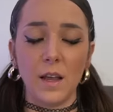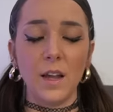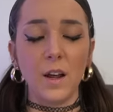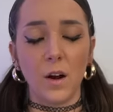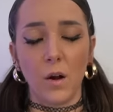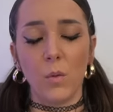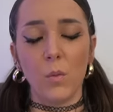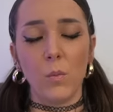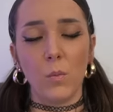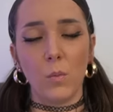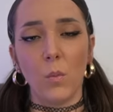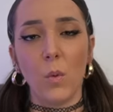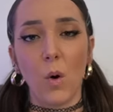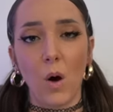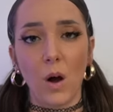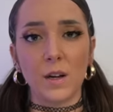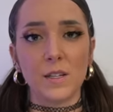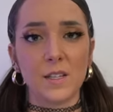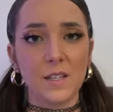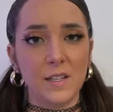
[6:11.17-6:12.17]
you know,
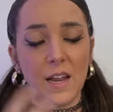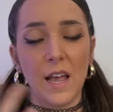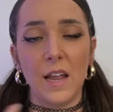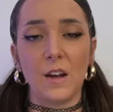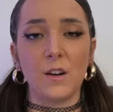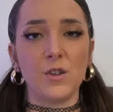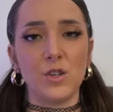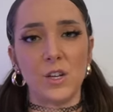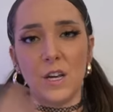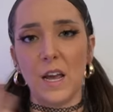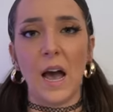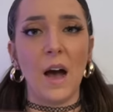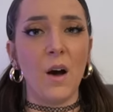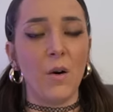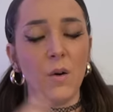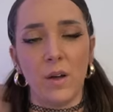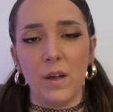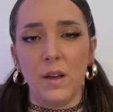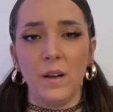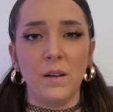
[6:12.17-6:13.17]
walks and energy
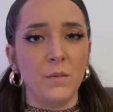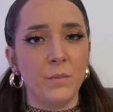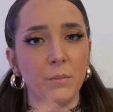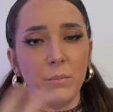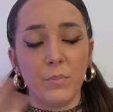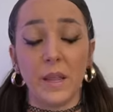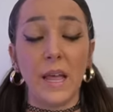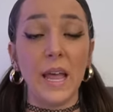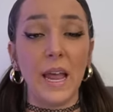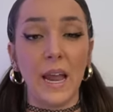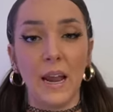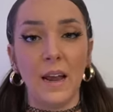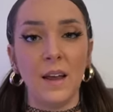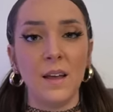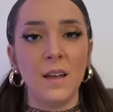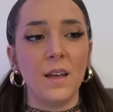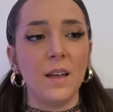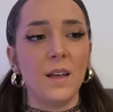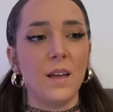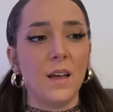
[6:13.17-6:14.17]
out and playing